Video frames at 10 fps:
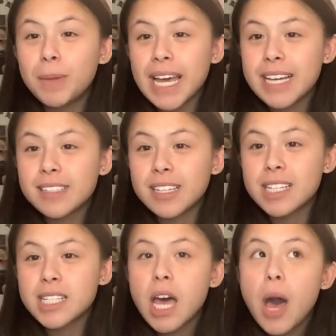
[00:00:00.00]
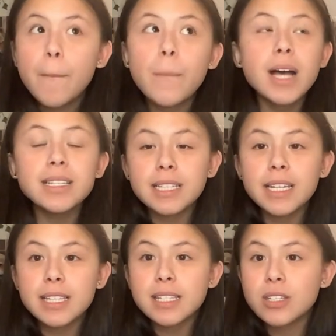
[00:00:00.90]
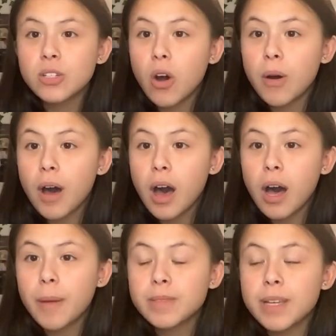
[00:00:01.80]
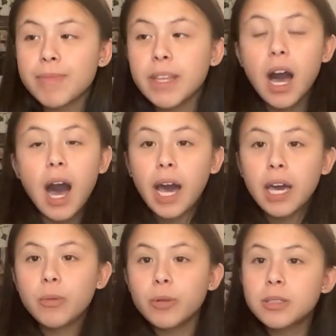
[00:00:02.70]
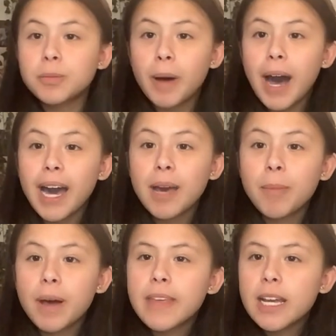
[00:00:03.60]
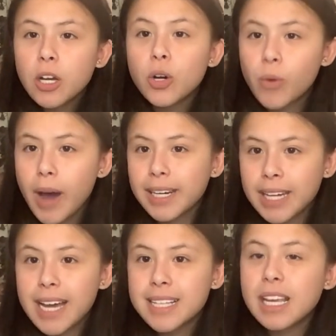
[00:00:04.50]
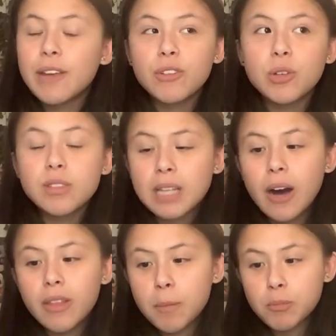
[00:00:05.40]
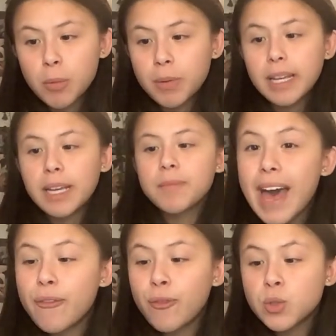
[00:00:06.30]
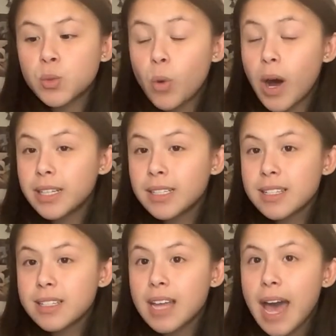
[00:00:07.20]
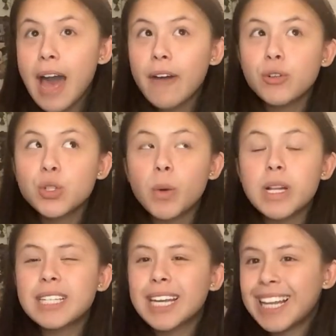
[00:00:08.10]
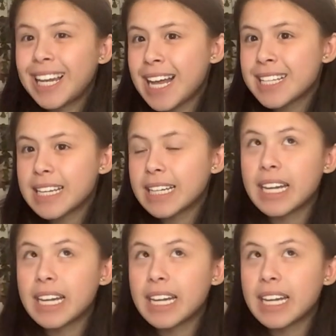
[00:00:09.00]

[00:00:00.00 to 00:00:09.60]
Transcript: Blazers. Personally, this is not um, something I would buy, but they look quite nice if you style them properly. Air Force Ones, Air Force Ones classic